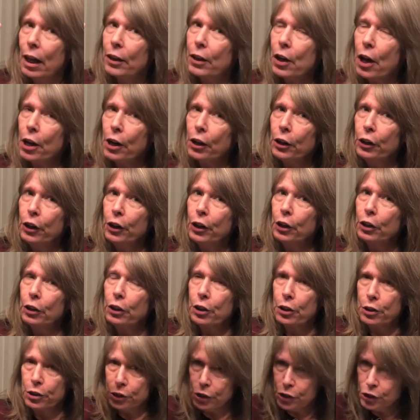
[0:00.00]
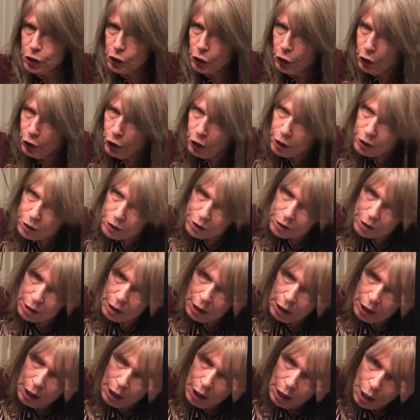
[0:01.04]
a little concerned
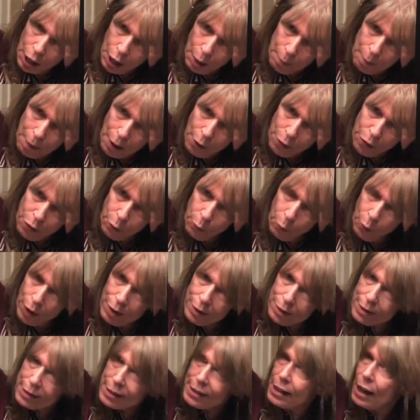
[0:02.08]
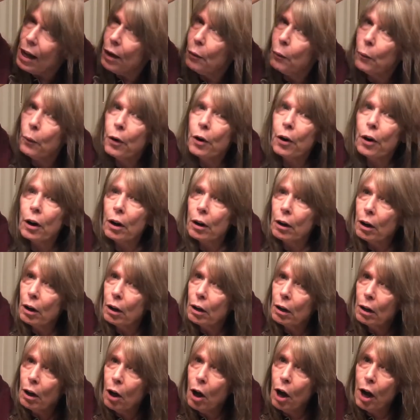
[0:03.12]
about the ones that were
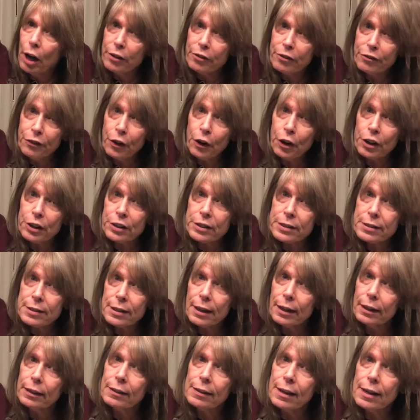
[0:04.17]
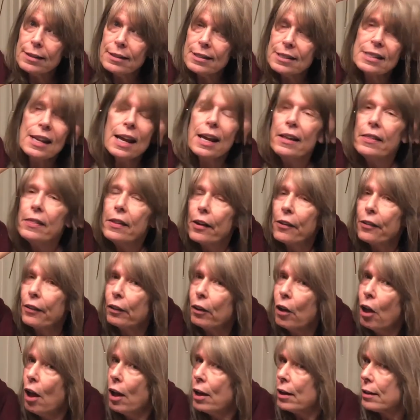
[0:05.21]
on first and staying there the
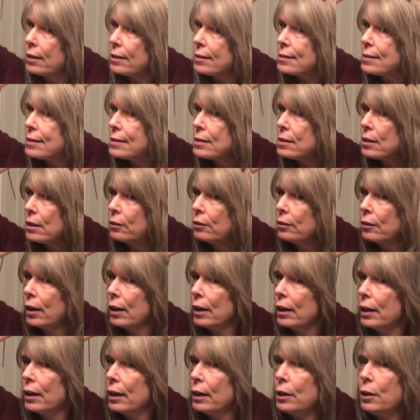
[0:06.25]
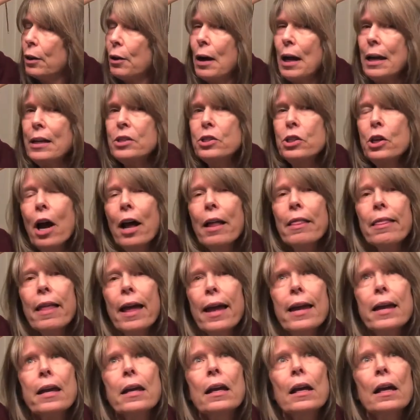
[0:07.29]
longest, right? You know, it's not
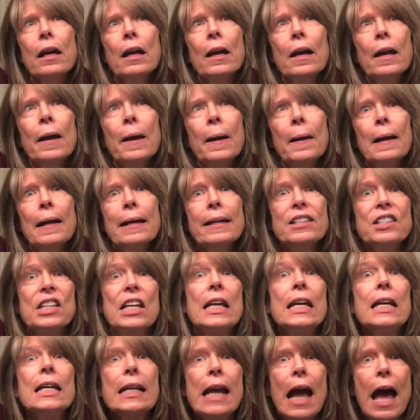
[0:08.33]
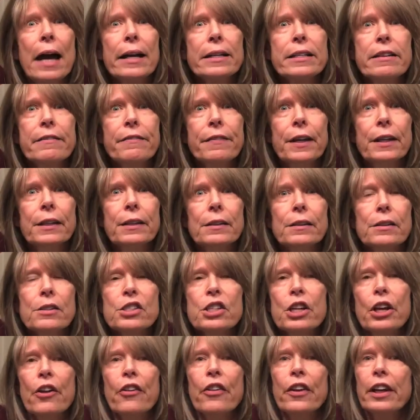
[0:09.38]
like it's heat activated
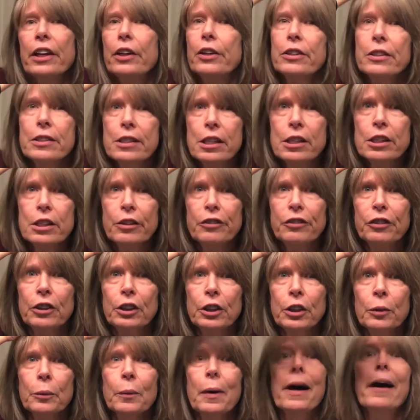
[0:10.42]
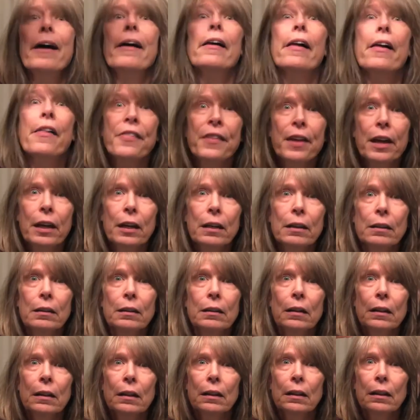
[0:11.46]
so that it could sit there for a little while and
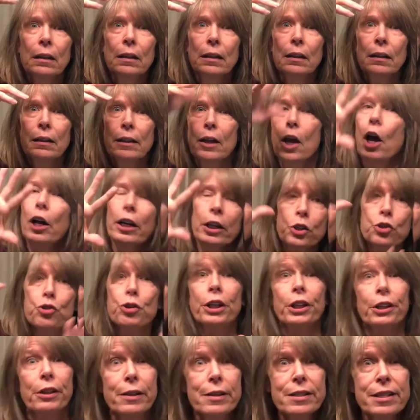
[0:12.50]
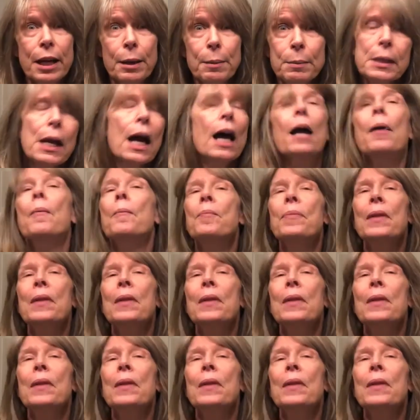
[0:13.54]
then they all get triggered at the same time.